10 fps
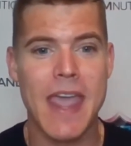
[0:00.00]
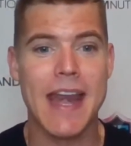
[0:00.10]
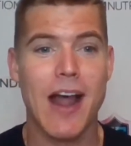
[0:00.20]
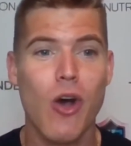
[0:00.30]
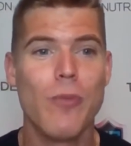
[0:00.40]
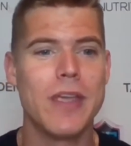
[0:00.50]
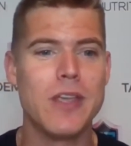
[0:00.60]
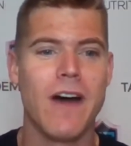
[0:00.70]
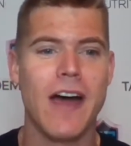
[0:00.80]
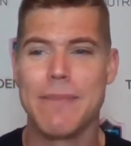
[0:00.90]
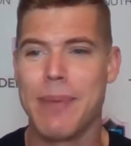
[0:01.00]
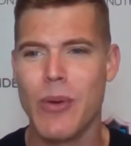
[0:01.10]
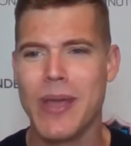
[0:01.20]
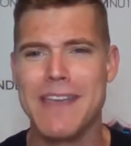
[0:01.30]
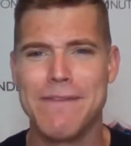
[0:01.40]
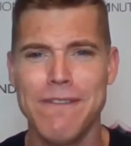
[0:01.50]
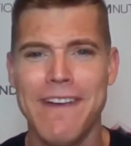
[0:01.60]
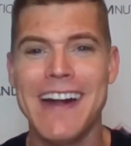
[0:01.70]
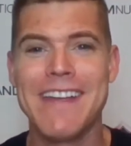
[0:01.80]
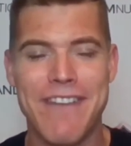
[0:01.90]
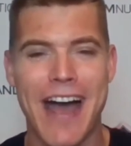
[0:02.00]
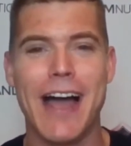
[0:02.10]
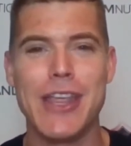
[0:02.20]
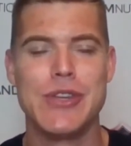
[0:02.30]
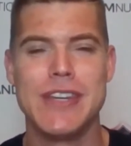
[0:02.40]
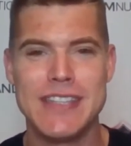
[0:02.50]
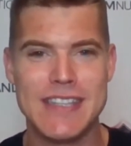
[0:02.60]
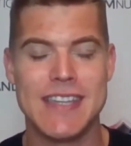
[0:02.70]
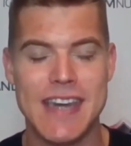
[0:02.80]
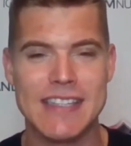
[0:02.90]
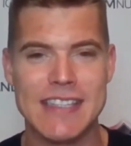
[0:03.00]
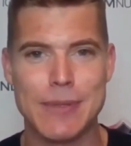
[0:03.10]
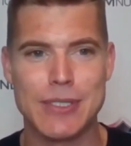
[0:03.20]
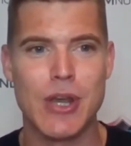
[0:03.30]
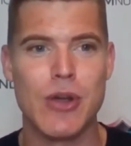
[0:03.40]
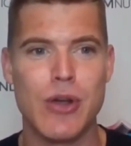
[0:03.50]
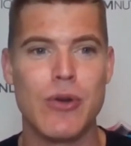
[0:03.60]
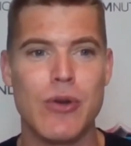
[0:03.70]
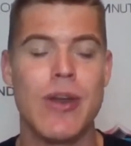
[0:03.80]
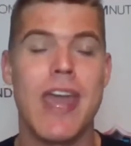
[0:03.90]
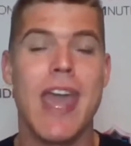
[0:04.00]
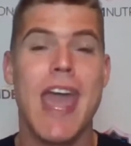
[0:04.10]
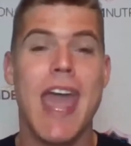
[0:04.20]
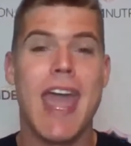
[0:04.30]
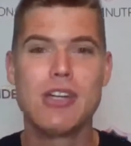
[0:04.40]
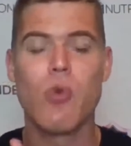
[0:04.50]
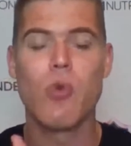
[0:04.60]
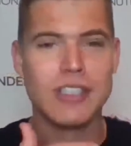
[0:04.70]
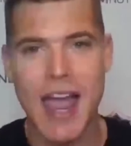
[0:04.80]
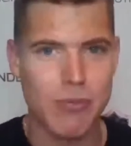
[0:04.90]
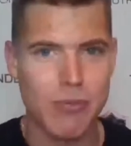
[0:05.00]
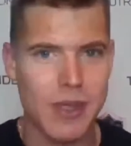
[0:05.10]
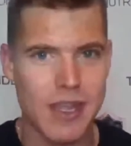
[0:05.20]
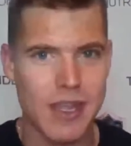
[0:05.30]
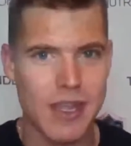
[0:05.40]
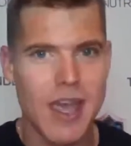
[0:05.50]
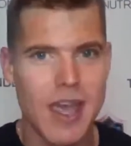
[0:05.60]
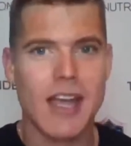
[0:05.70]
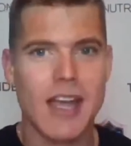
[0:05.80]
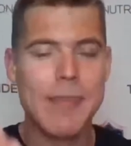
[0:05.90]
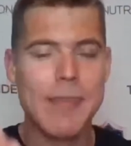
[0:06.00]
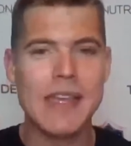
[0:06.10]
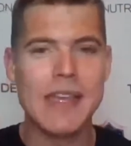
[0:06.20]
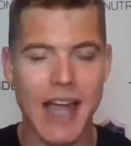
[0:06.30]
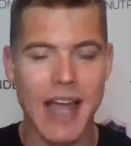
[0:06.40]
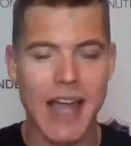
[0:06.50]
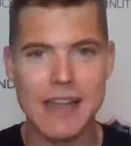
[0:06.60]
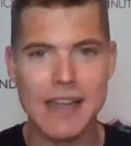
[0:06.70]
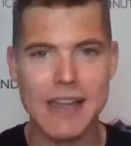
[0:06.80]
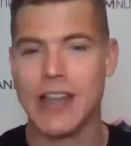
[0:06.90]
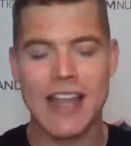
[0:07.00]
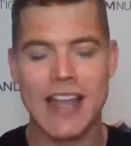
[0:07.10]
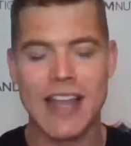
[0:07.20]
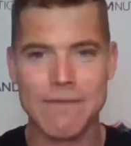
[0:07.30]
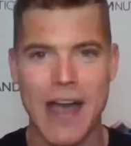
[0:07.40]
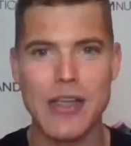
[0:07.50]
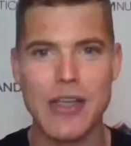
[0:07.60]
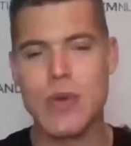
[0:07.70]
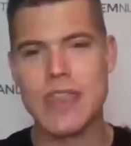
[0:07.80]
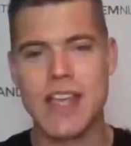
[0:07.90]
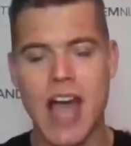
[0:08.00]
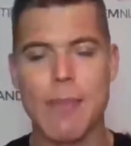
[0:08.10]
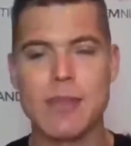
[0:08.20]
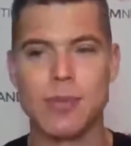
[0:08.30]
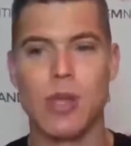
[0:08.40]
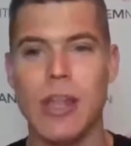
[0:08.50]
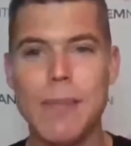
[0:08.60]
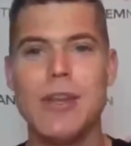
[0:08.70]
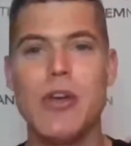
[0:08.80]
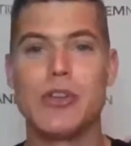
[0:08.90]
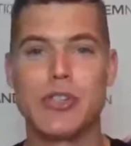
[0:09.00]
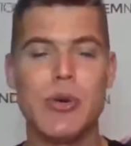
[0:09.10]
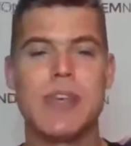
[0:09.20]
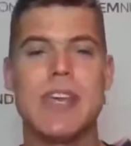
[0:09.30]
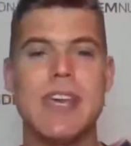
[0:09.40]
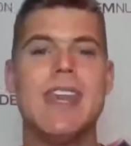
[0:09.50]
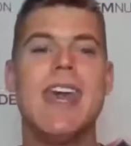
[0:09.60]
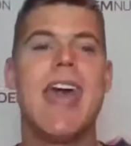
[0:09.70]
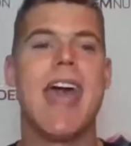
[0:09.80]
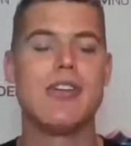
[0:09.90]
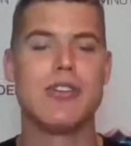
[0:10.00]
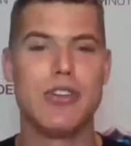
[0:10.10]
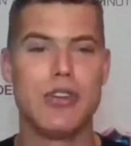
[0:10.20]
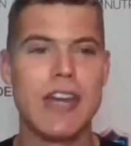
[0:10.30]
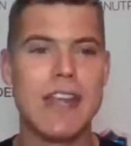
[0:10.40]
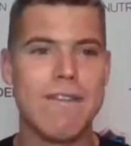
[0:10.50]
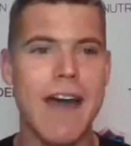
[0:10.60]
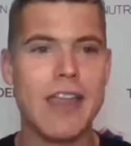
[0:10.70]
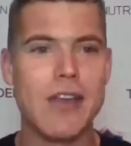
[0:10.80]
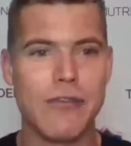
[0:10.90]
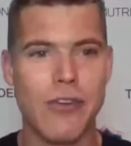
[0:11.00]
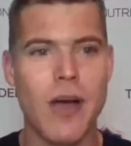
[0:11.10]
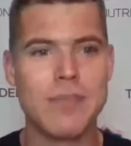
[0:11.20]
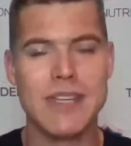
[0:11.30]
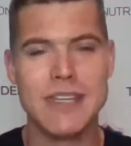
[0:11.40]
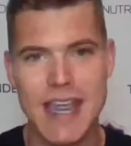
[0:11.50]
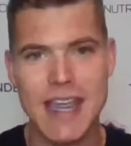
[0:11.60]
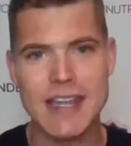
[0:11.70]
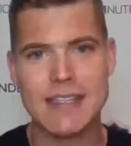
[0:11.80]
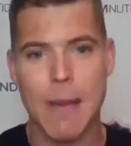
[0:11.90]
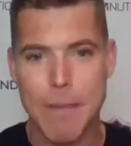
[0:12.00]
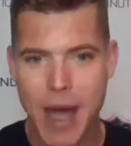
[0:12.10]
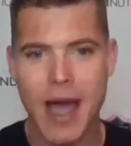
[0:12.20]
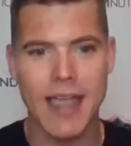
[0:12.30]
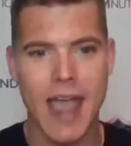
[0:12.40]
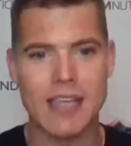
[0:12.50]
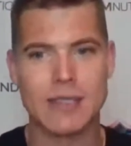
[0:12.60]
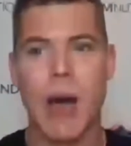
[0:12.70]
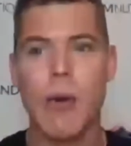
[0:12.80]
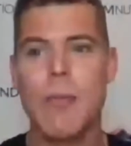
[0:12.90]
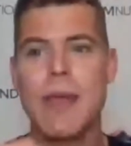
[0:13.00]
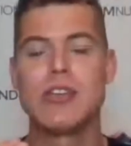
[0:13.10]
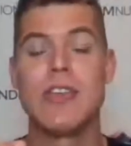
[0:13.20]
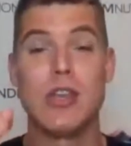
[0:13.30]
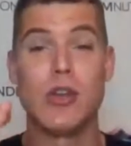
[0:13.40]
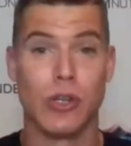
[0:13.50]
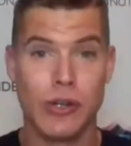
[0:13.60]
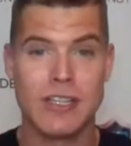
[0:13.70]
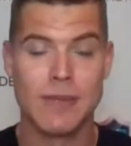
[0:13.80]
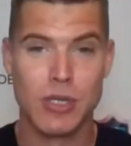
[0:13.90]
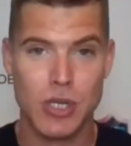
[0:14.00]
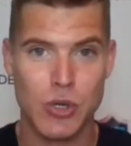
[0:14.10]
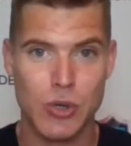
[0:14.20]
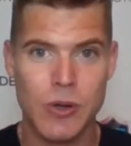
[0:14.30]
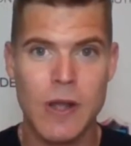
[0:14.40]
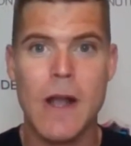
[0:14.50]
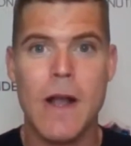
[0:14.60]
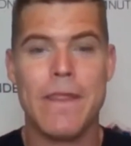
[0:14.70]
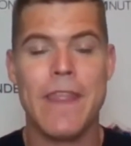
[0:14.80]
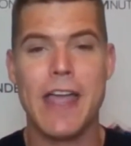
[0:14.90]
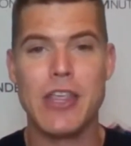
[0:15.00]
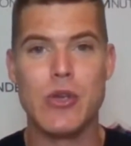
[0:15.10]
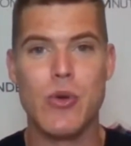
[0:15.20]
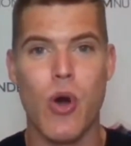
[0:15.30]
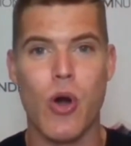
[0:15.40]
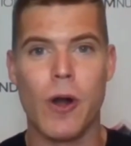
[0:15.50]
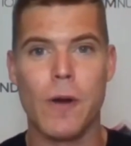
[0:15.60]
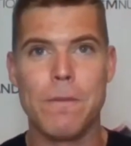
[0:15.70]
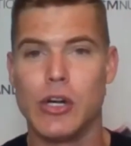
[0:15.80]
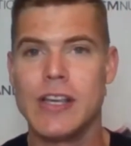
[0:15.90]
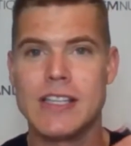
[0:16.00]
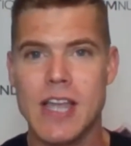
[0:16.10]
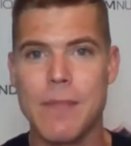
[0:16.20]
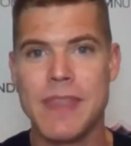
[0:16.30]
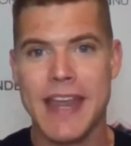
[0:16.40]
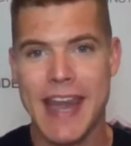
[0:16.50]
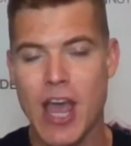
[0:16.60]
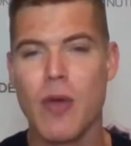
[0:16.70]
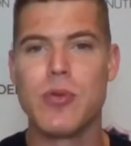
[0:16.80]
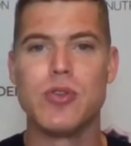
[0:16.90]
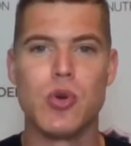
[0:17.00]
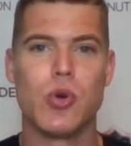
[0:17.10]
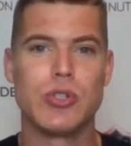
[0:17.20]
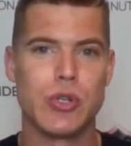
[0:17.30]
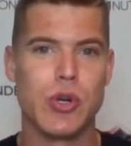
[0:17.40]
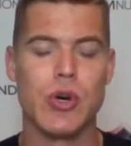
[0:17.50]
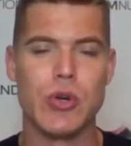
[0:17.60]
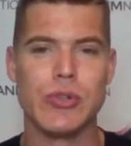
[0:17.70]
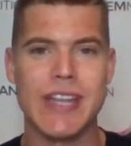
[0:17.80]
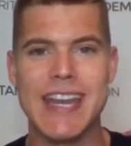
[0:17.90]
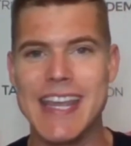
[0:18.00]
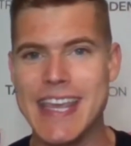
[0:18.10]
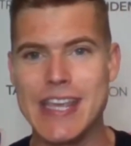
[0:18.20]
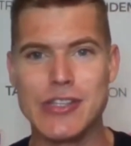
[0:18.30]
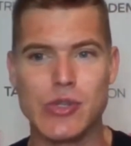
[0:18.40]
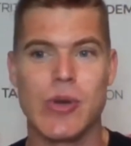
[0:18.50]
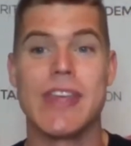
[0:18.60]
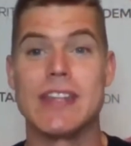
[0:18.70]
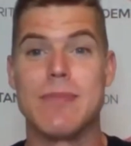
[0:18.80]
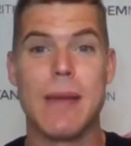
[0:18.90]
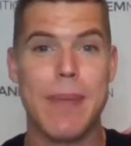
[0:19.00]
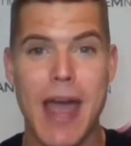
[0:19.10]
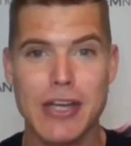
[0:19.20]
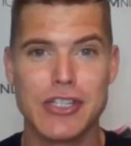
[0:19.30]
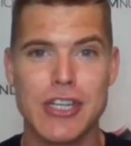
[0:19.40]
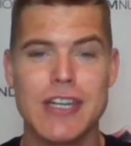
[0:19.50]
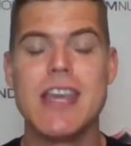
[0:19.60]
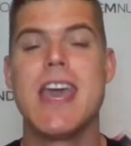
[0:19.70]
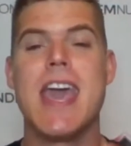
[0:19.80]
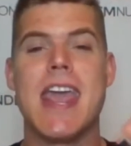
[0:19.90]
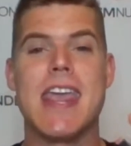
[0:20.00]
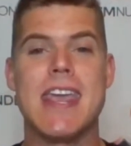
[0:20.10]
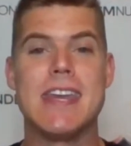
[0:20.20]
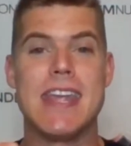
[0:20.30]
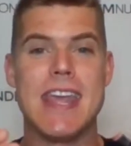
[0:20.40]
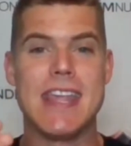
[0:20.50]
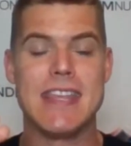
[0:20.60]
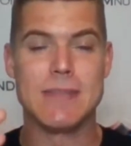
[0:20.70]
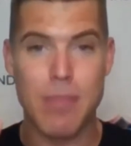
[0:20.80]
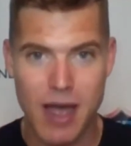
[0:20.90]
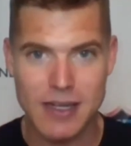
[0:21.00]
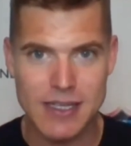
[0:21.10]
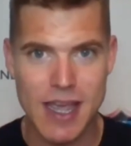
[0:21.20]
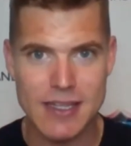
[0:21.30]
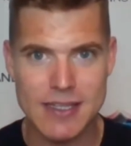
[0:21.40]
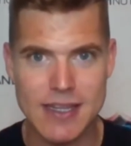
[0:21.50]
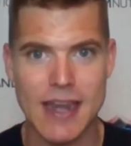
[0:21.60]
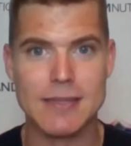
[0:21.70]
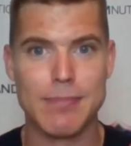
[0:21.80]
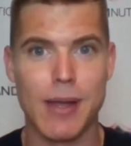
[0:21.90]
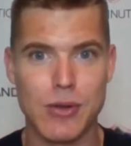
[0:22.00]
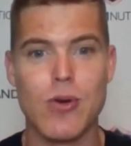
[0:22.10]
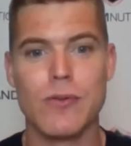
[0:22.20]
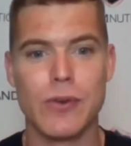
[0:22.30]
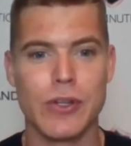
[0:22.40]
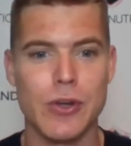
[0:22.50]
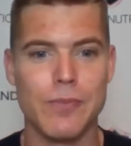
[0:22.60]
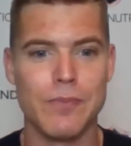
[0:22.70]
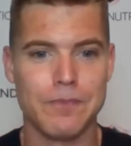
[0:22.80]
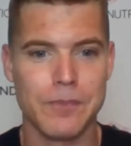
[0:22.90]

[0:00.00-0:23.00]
And I hope that you find, by the way, if you're finding value to today's episode and you're watching live with me, comment value in the comments below. Let me know you're tuning in and you're getting value from today's podcast. I wanna make sure that you're learning something new, that you are learning something that can help you towards your goals in an easier way. That is my passion. And in this podcast, that is my goal for you.